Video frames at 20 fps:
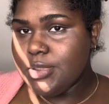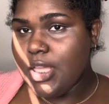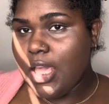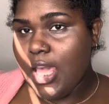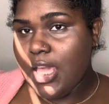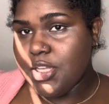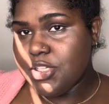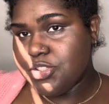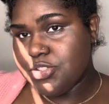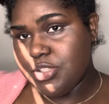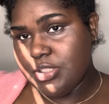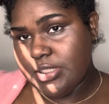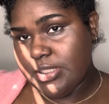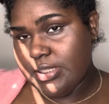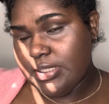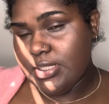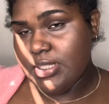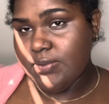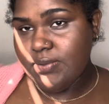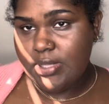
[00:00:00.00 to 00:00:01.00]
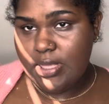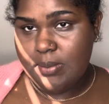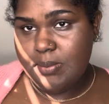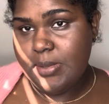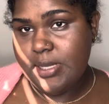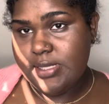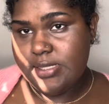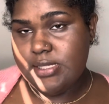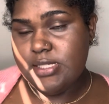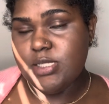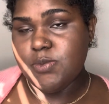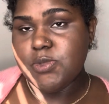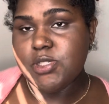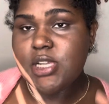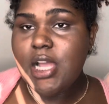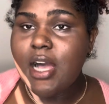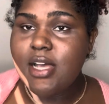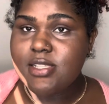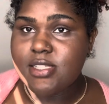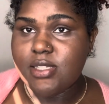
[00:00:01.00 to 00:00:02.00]
extra length, if that makes sense. But
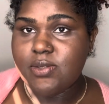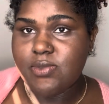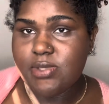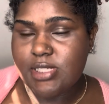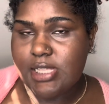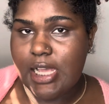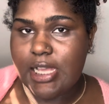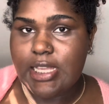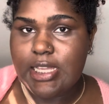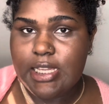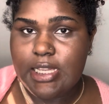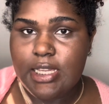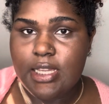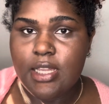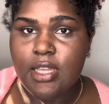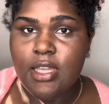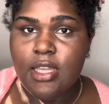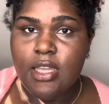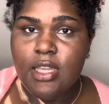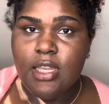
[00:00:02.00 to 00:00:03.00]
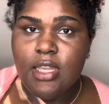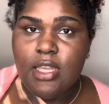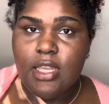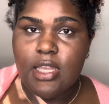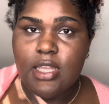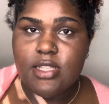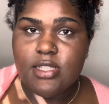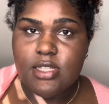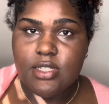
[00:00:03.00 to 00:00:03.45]
y'all see once I get into